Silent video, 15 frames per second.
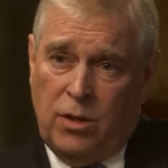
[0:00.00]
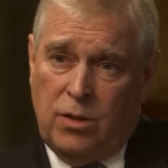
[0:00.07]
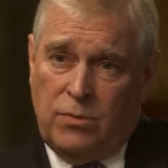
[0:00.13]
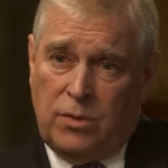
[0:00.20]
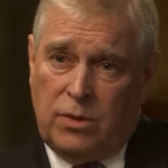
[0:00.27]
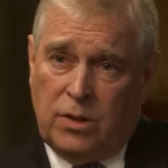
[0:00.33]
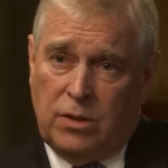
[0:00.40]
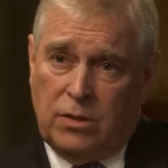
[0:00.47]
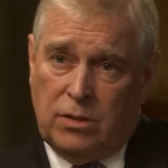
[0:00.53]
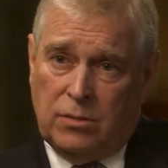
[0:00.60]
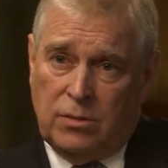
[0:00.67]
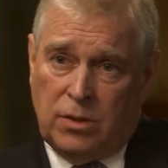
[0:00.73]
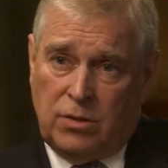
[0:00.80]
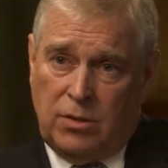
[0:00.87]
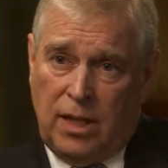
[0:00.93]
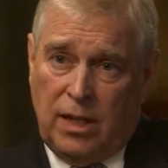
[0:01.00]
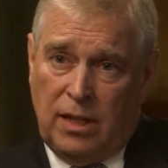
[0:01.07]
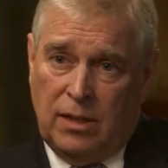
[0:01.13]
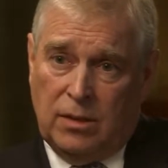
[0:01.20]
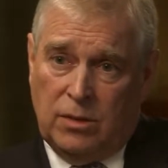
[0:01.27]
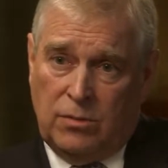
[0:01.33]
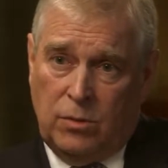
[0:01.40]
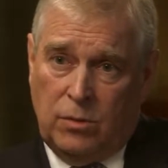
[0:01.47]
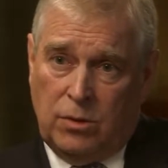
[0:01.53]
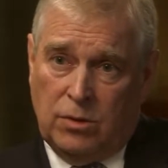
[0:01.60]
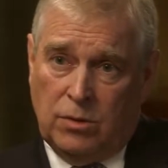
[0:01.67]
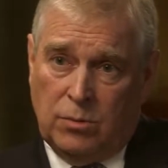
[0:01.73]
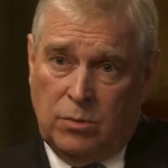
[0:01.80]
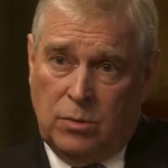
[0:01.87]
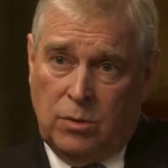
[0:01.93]
overdose of adrenaline in the
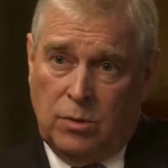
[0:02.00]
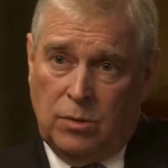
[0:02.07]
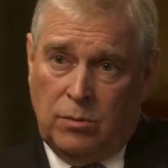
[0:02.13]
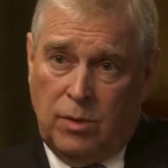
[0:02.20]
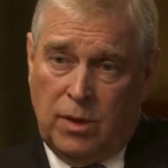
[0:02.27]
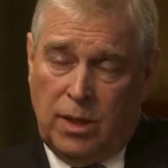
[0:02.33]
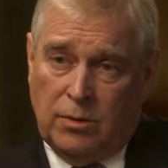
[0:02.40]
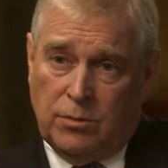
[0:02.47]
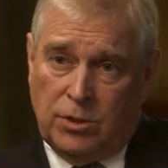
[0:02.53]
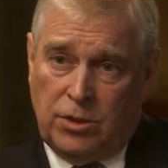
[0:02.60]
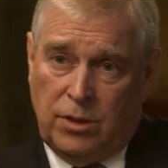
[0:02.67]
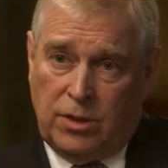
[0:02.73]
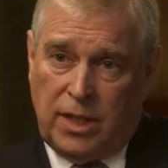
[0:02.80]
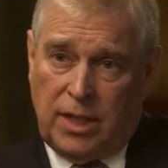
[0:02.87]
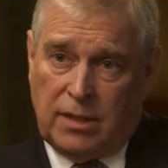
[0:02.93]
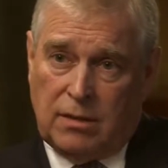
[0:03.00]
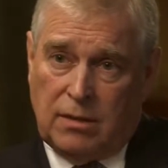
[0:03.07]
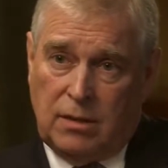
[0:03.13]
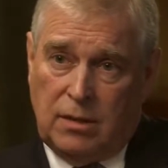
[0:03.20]
Falklands War when I was shot at.